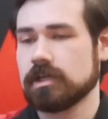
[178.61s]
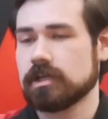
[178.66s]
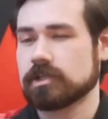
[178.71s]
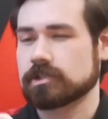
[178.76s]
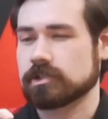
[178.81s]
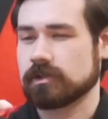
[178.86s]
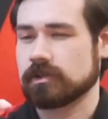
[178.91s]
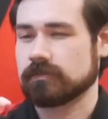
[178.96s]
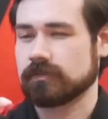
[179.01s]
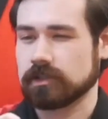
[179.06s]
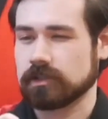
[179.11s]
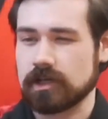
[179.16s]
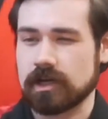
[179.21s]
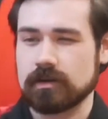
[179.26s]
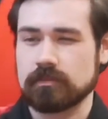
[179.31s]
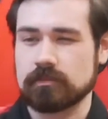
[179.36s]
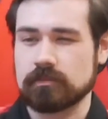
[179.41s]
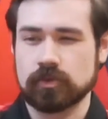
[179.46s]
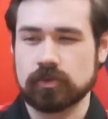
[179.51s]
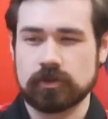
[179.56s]
So you have a
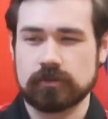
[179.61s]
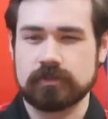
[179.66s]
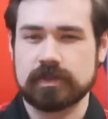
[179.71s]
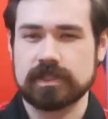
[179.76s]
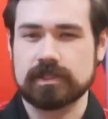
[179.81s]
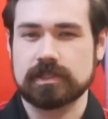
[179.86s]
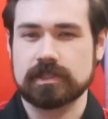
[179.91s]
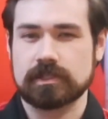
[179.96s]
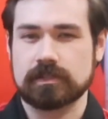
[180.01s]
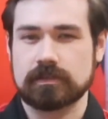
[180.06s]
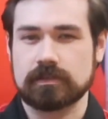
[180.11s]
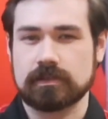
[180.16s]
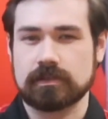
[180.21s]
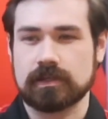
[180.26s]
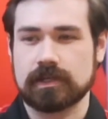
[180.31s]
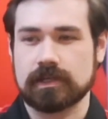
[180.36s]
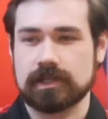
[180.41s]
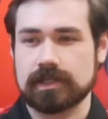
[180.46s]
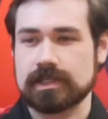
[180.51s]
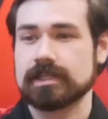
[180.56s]
lot more being
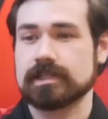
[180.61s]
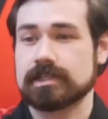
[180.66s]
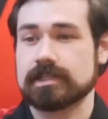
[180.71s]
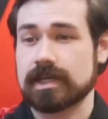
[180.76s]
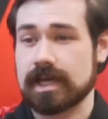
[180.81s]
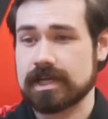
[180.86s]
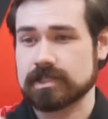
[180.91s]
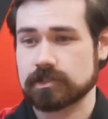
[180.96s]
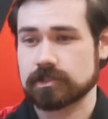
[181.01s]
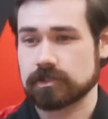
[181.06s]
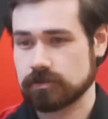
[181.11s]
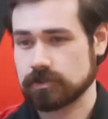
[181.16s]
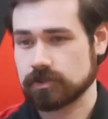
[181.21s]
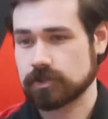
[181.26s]
heated as it goes